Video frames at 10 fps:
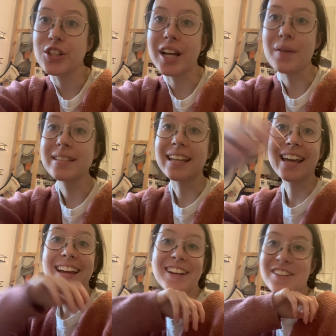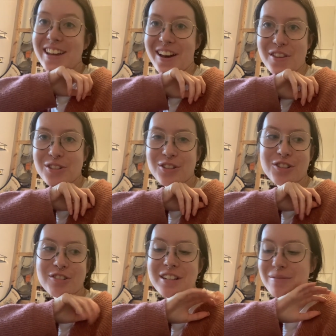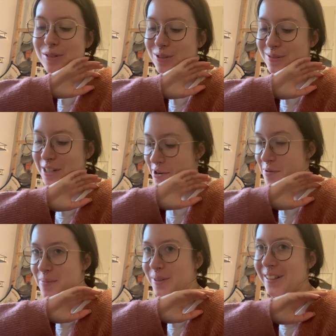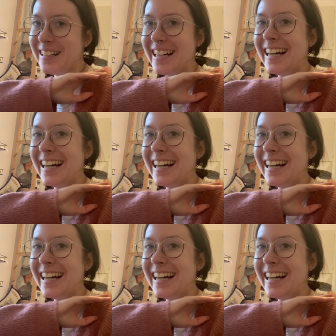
Like I was saying, yeah, this surgery was terrible.